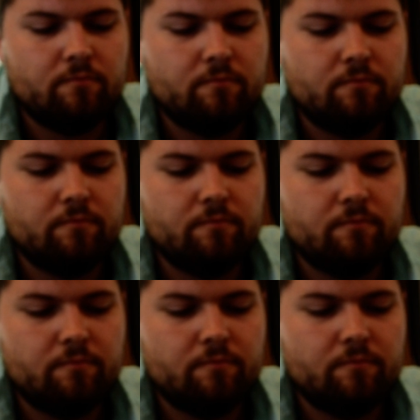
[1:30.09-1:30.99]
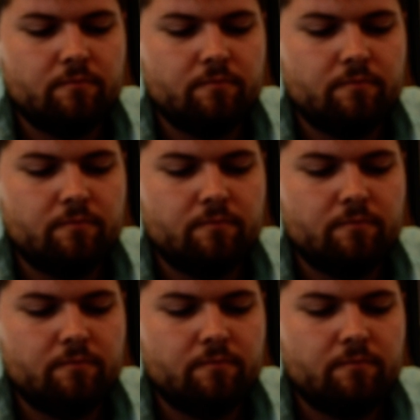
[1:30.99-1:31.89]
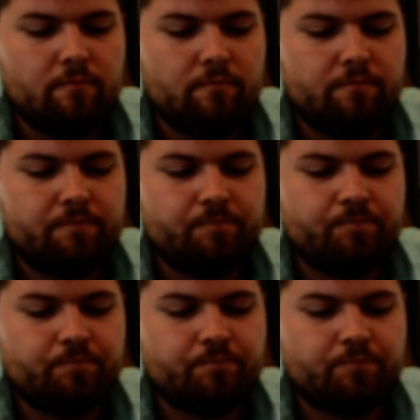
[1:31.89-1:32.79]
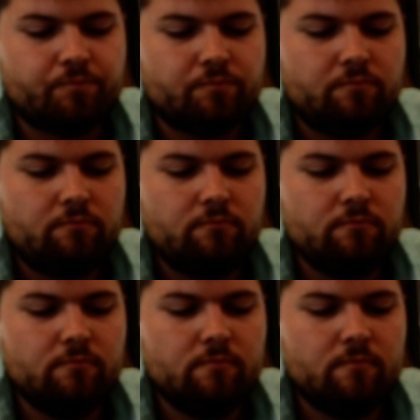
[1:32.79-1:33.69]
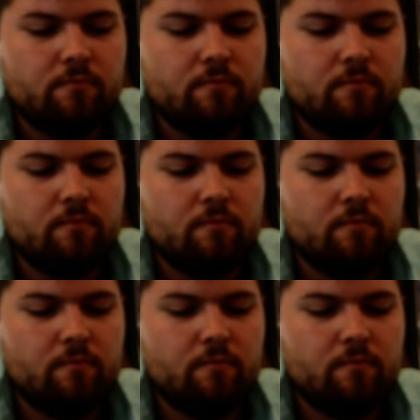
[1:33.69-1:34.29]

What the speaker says: (silence)